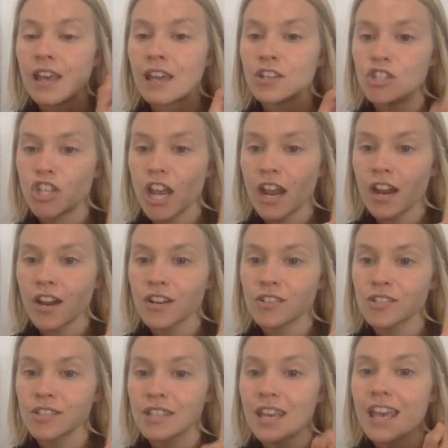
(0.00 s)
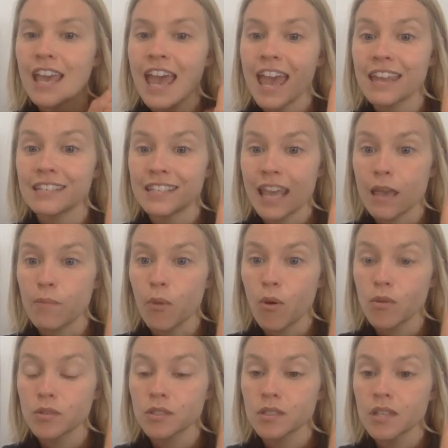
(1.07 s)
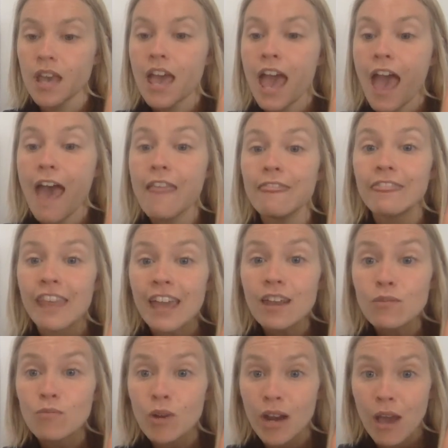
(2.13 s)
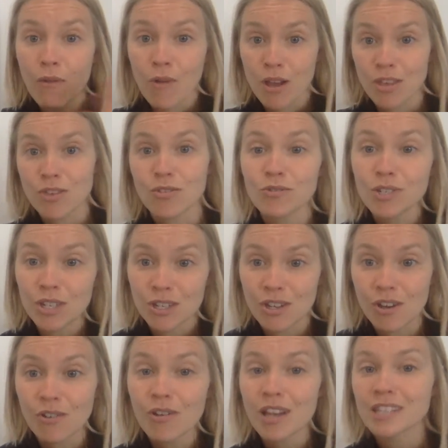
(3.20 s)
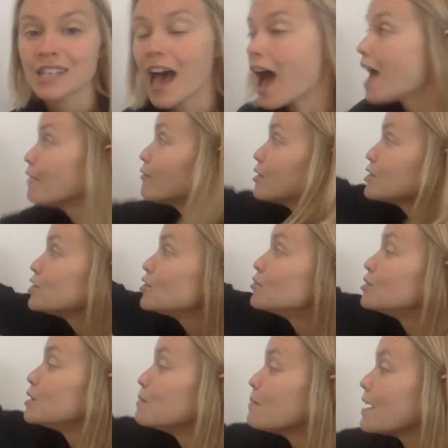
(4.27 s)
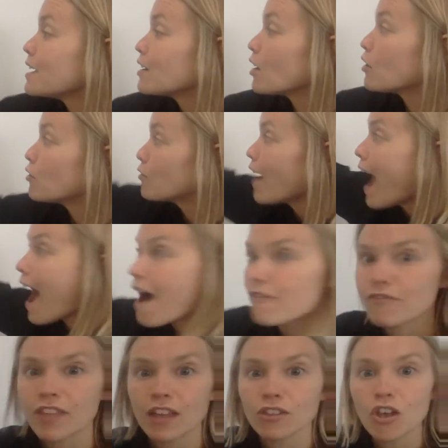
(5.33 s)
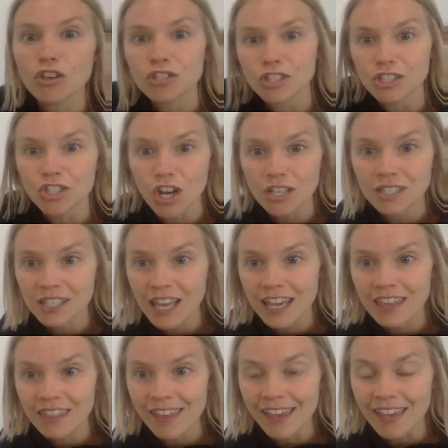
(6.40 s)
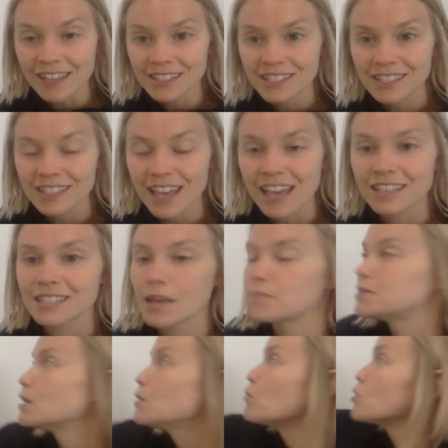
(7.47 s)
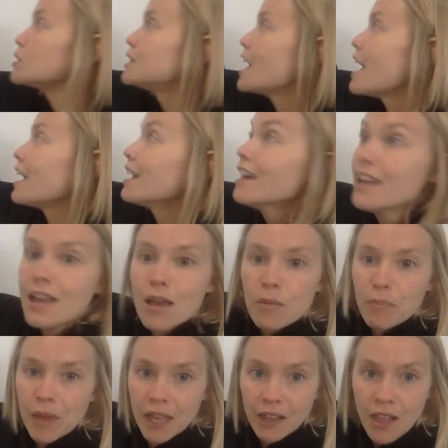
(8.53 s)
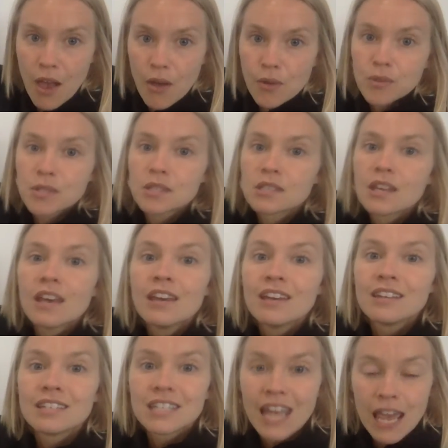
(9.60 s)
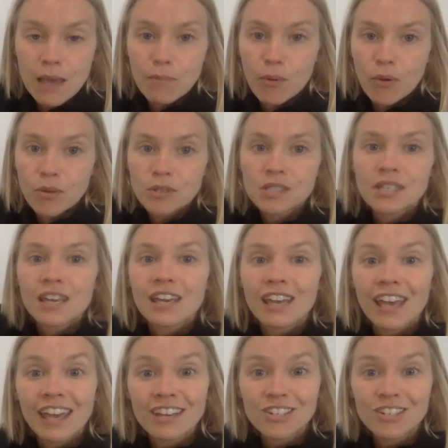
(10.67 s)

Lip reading: chairs, and tables. And then what I want you to do is I want you to make a graph that looks just like this, except it will say pillows, tables, and